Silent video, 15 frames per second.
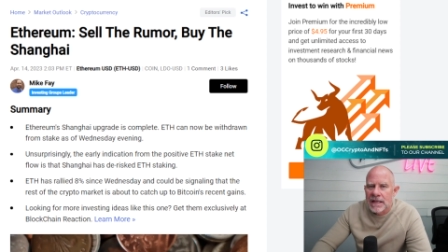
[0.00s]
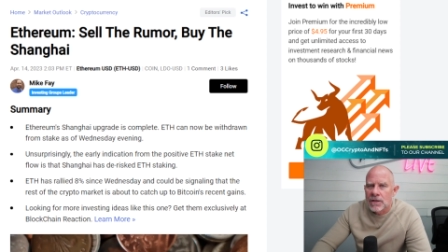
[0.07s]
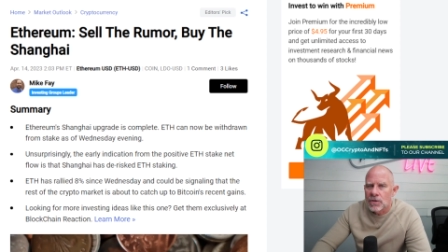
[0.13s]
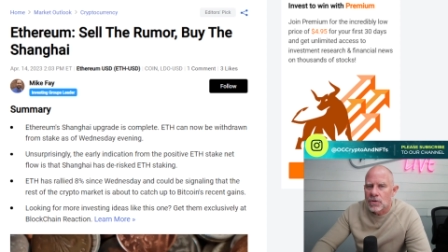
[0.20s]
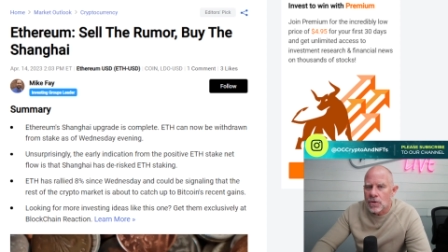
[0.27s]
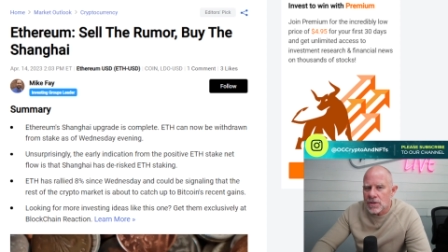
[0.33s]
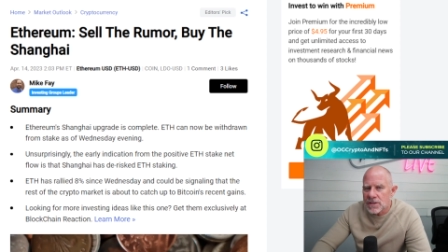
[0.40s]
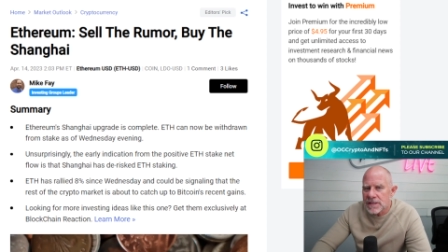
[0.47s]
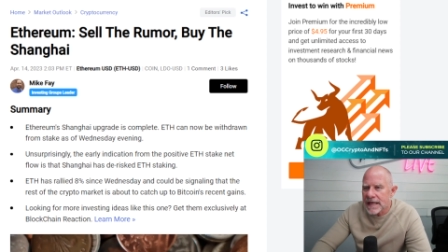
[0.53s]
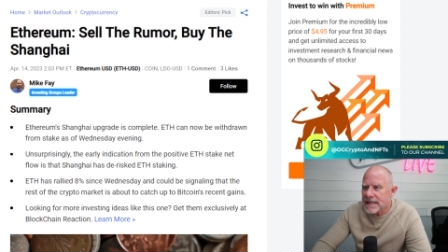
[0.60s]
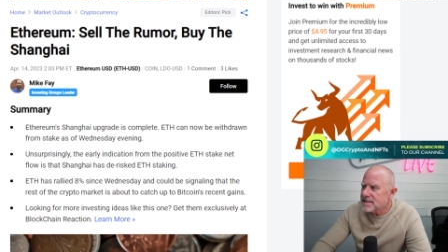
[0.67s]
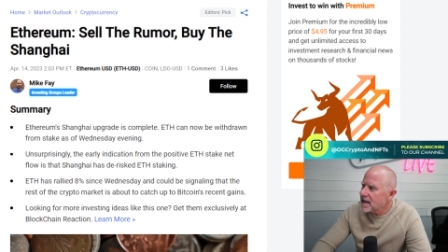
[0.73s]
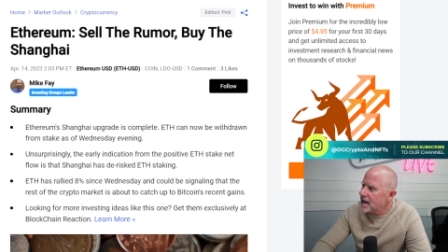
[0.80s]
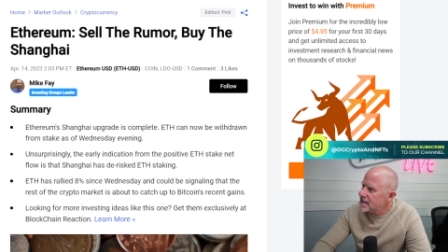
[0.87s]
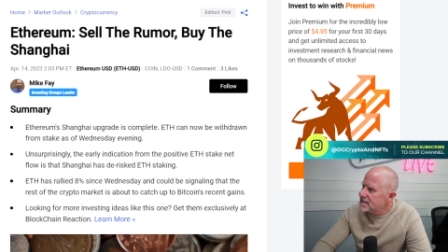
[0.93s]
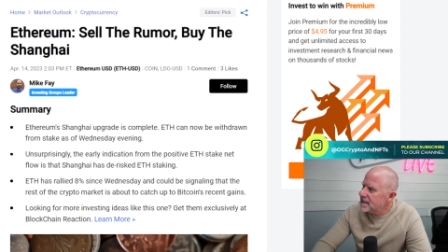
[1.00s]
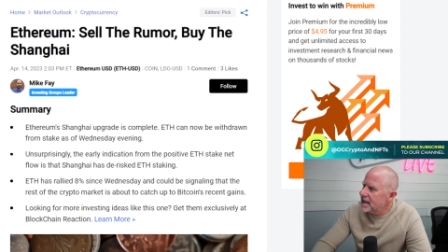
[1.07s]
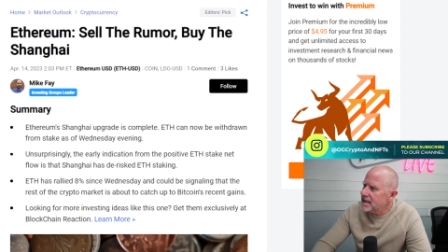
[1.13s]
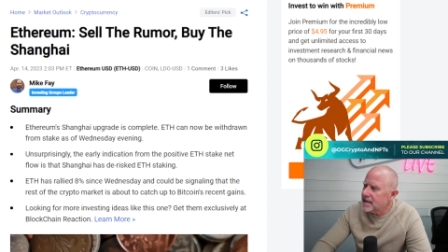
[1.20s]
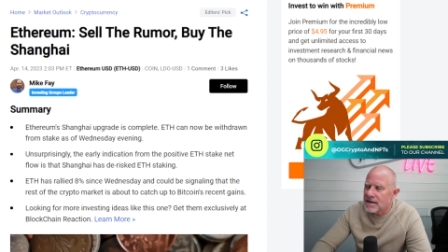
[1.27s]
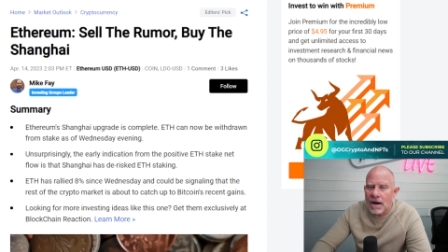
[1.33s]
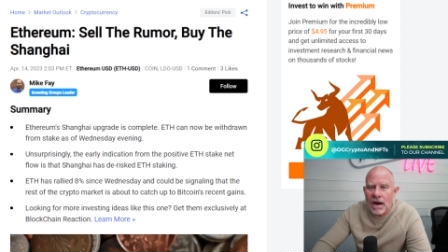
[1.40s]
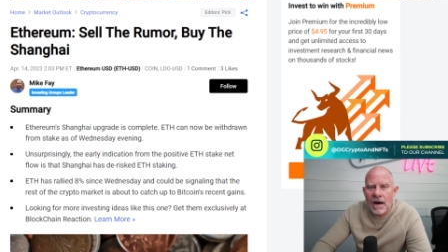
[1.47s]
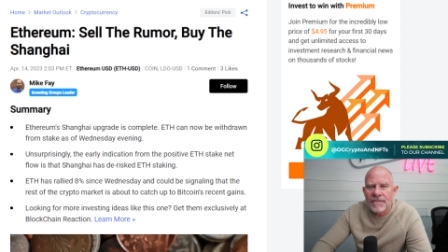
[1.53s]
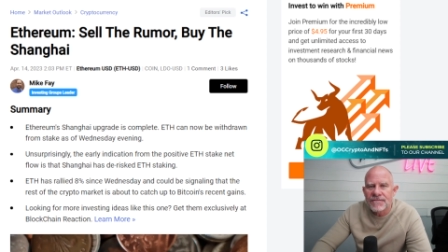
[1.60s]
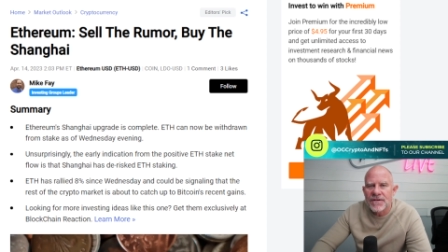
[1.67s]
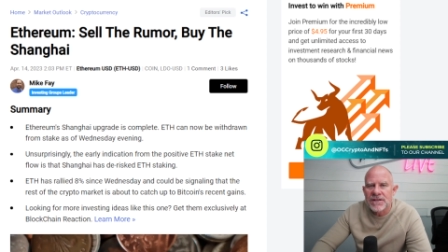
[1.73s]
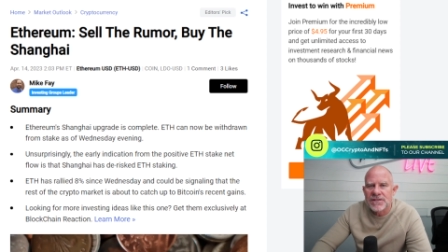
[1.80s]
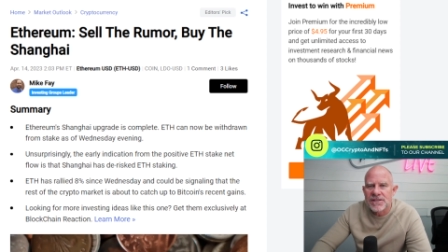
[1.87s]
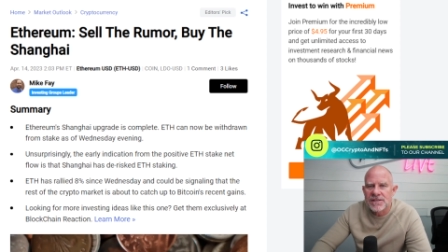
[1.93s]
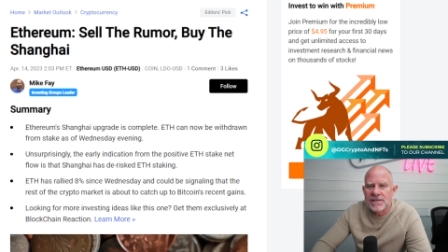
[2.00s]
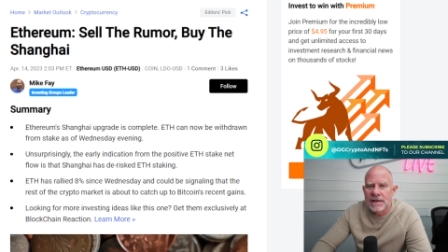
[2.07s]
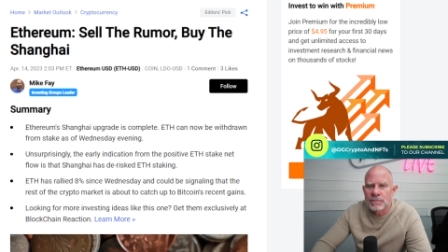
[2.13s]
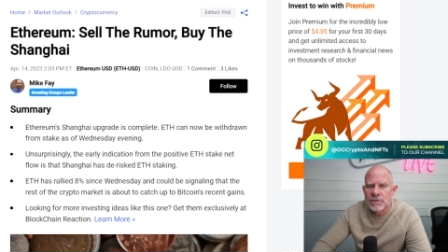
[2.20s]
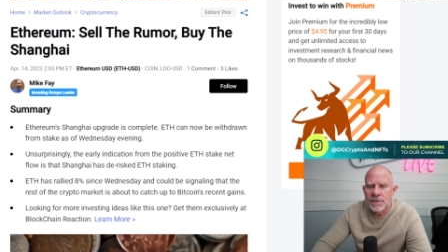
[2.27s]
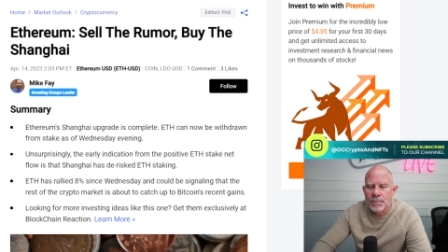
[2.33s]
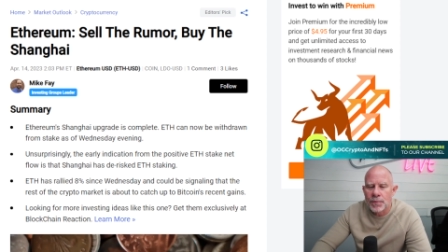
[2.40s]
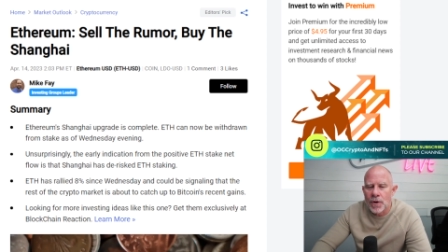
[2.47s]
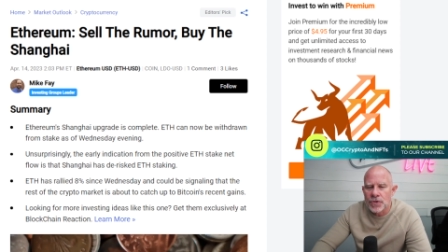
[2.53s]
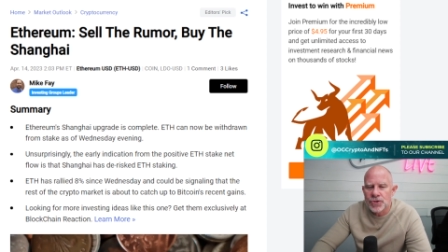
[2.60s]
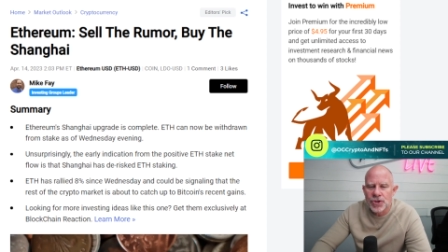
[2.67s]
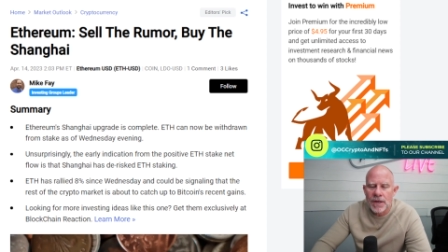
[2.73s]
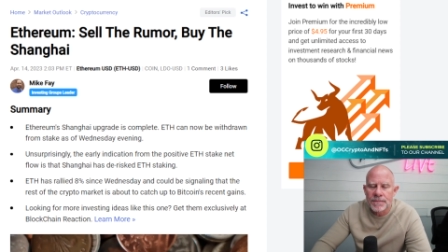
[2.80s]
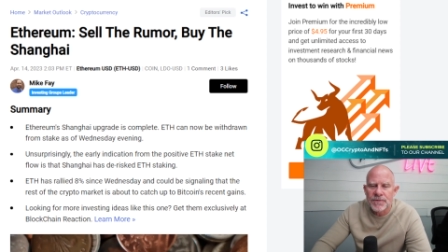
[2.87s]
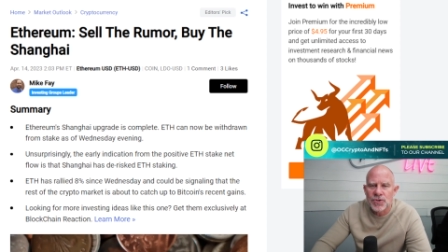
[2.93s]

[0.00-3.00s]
Looks like it's kind of taking off. It's It was approaching up to